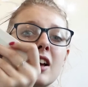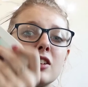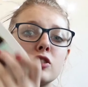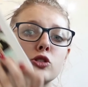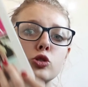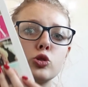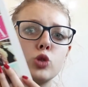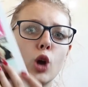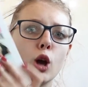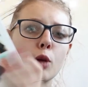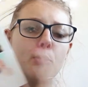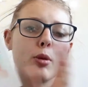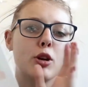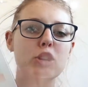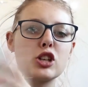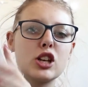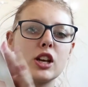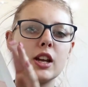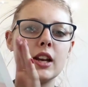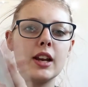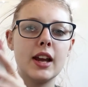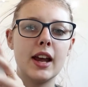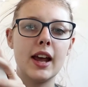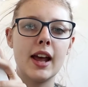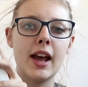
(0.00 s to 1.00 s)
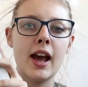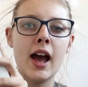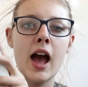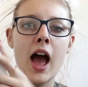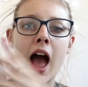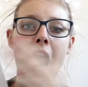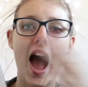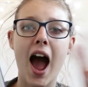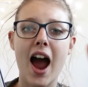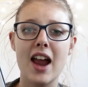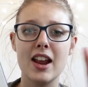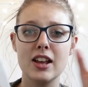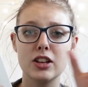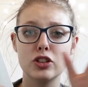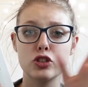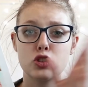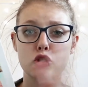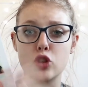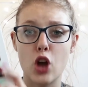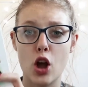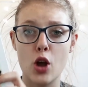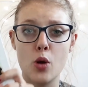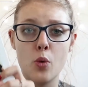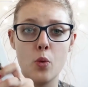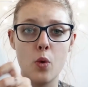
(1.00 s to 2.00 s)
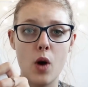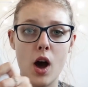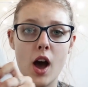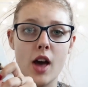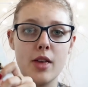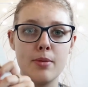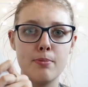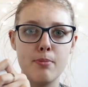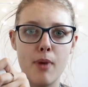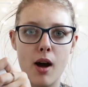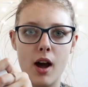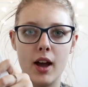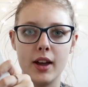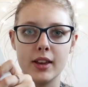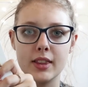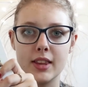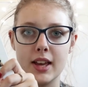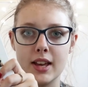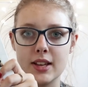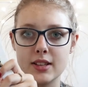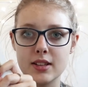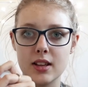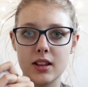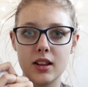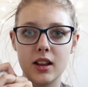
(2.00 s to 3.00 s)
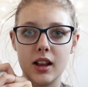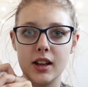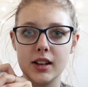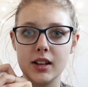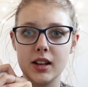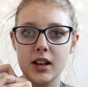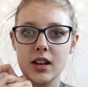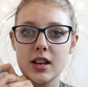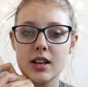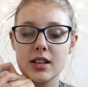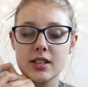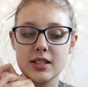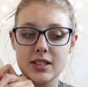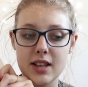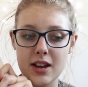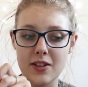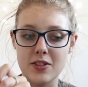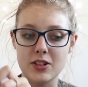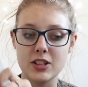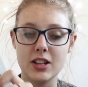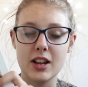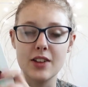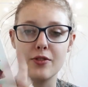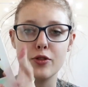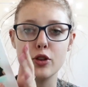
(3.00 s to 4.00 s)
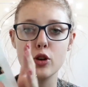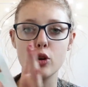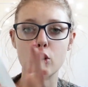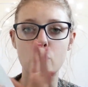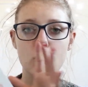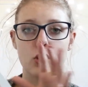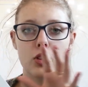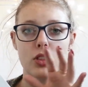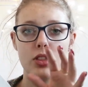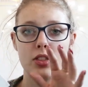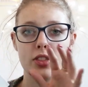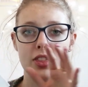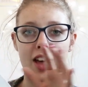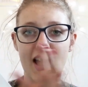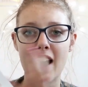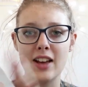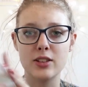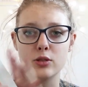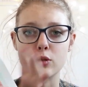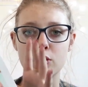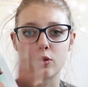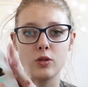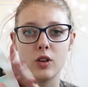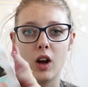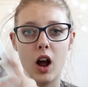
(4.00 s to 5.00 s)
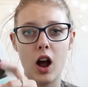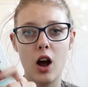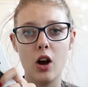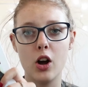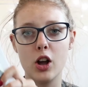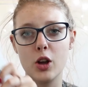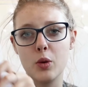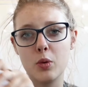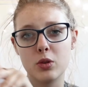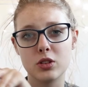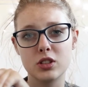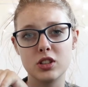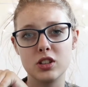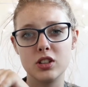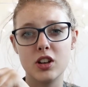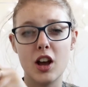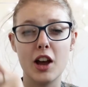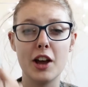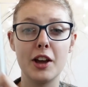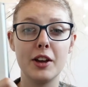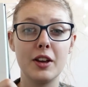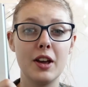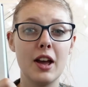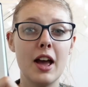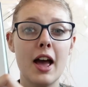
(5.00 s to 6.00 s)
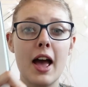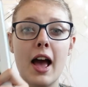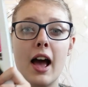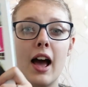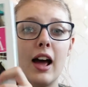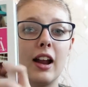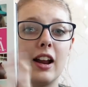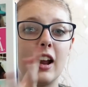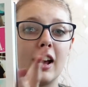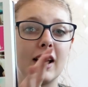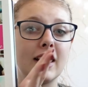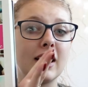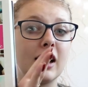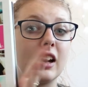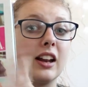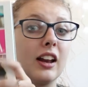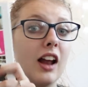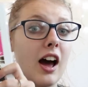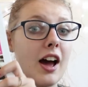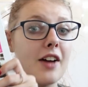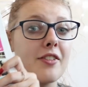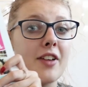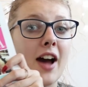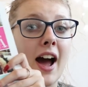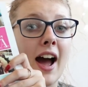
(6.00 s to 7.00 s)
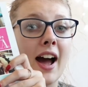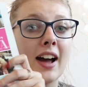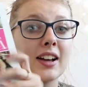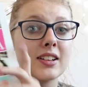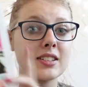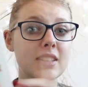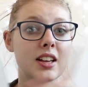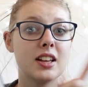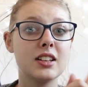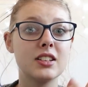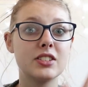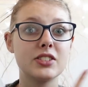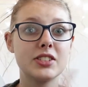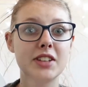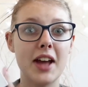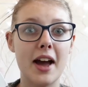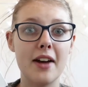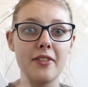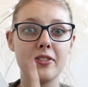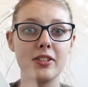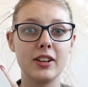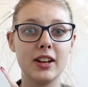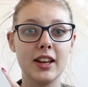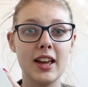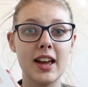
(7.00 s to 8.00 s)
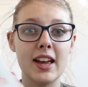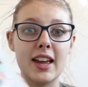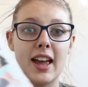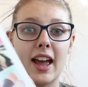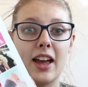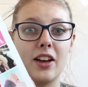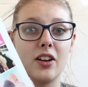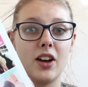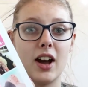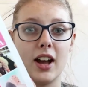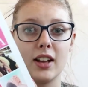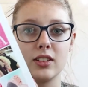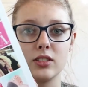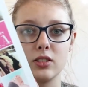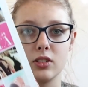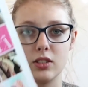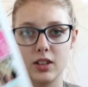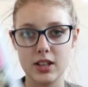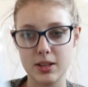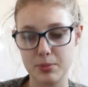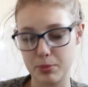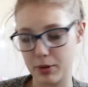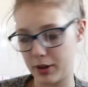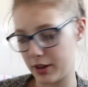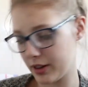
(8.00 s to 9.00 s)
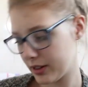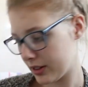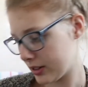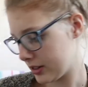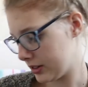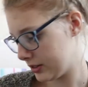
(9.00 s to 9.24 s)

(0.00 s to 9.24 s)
There's so much in here and it's so worth buying this. Like, seriously, if you're that sort of girl who wants to know like life hacks, definitely get your hands on this book.